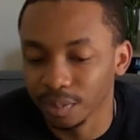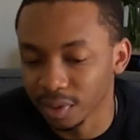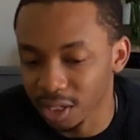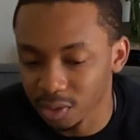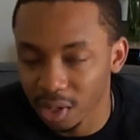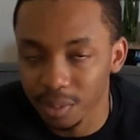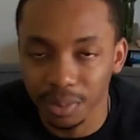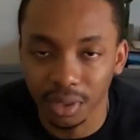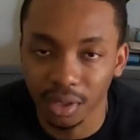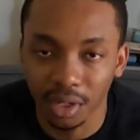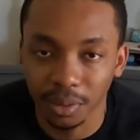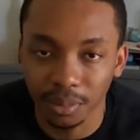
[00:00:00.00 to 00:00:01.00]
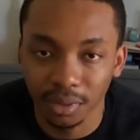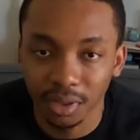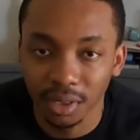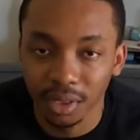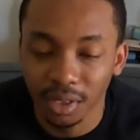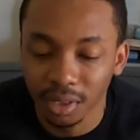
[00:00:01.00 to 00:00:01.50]
That's why I picked it up.
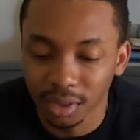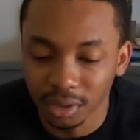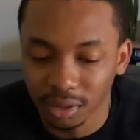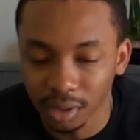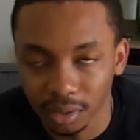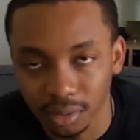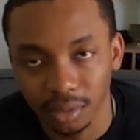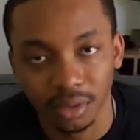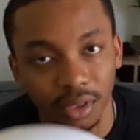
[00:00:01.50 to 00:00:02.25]
So